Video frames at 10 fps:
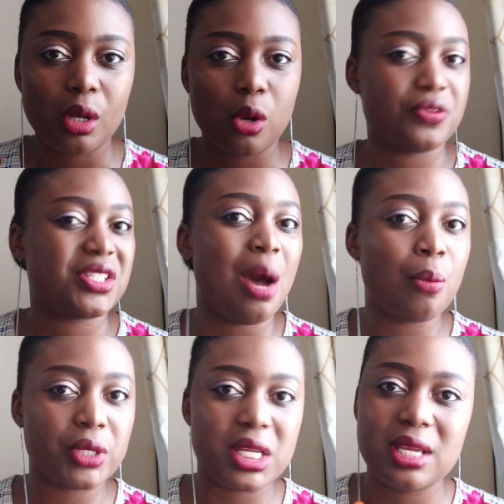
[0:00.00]
of
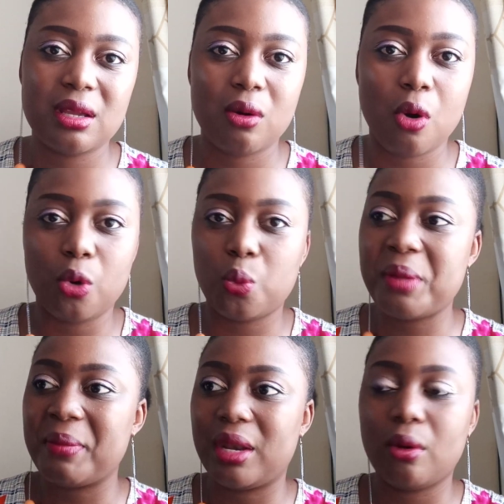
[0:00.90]
somebody or
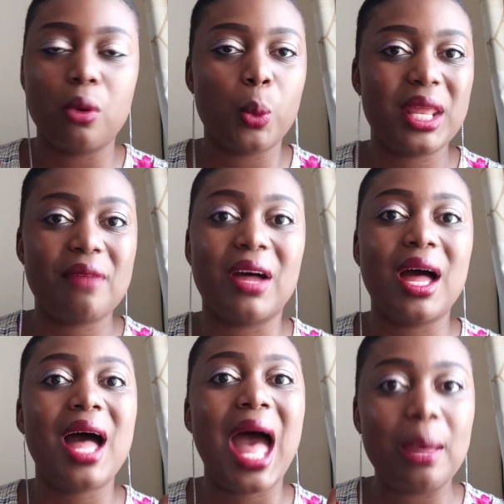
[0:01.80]
women or whatever,
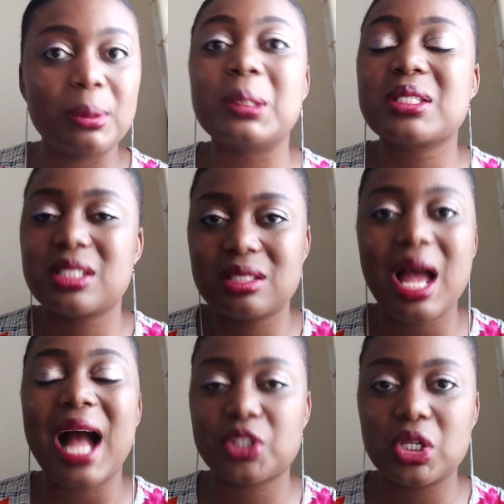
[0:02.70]
I will
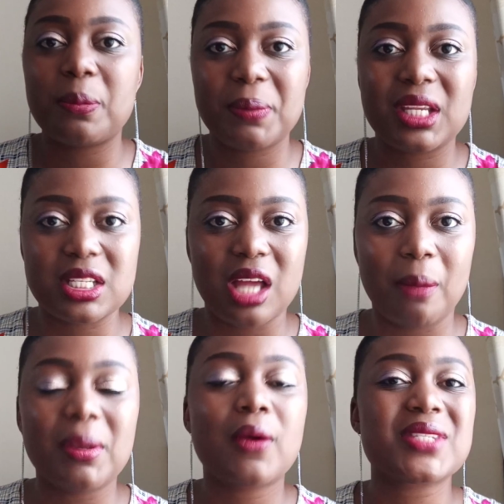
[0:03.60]
actually pick it
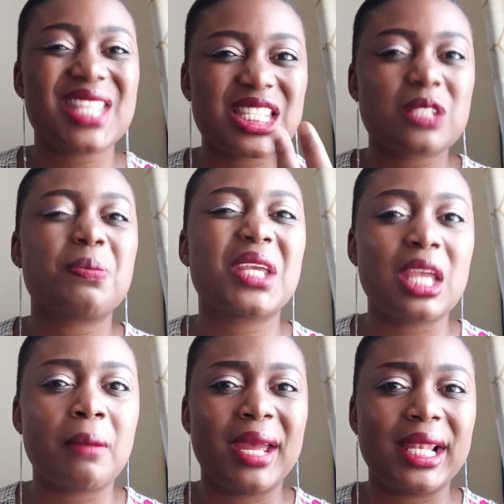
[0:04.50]
up because they're
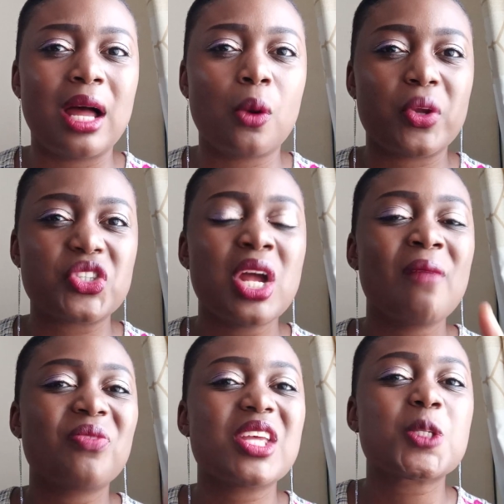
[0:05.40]
speaking my language.
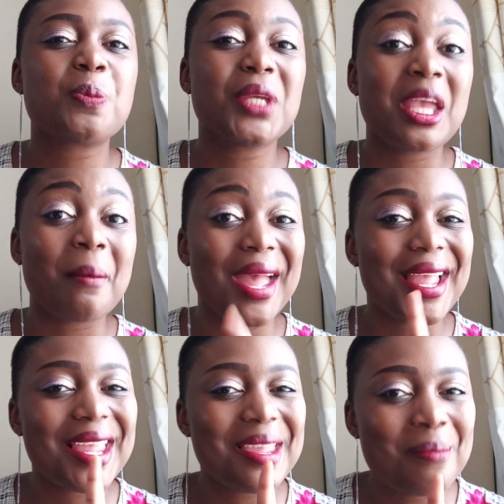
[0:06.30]
They're speaking
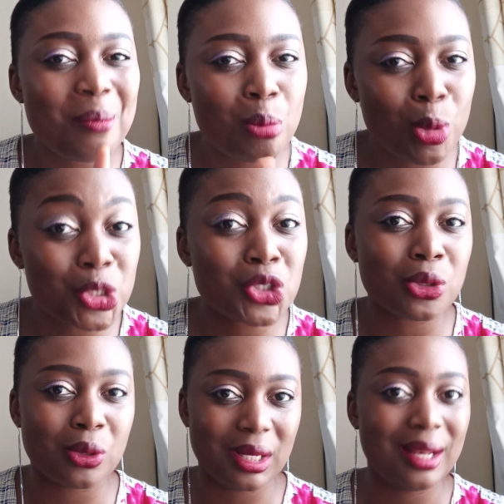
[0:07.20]
my
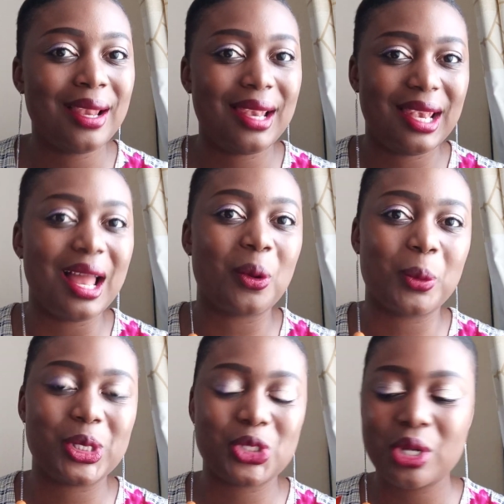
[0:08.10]
emotional
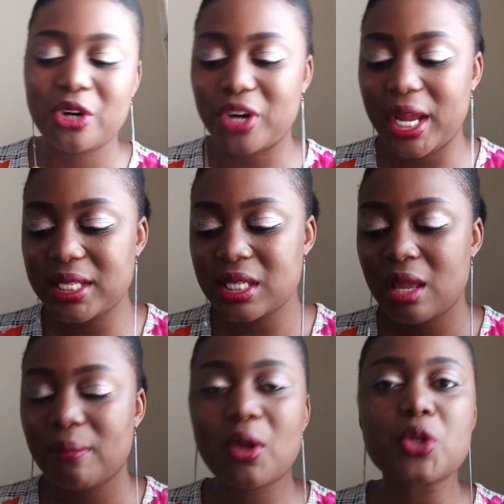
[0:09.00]
language, right?
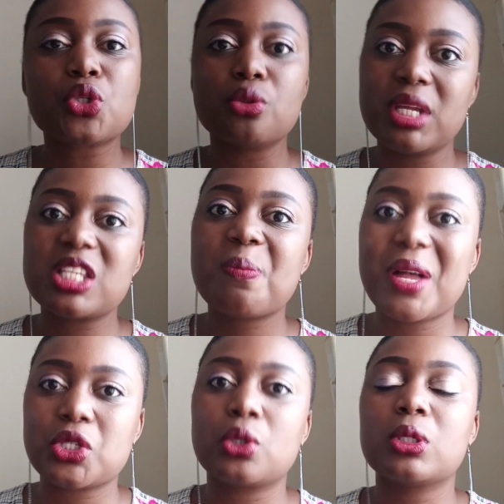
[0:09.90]
Because to me, it's
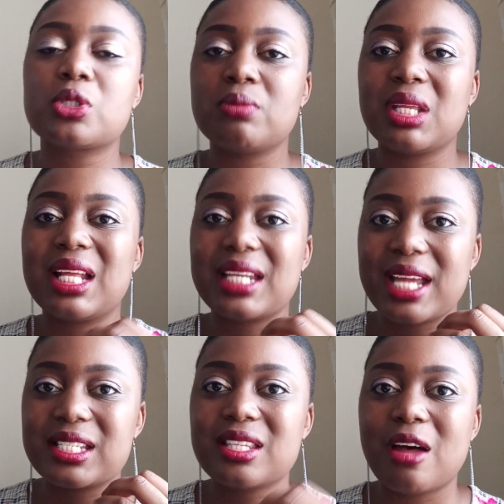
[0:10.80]
personal to me that
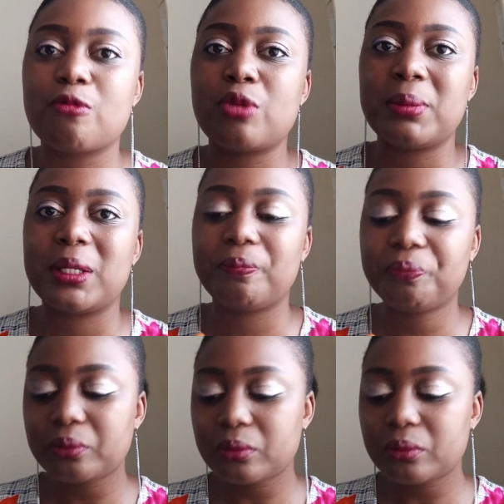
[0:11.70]
I serve women.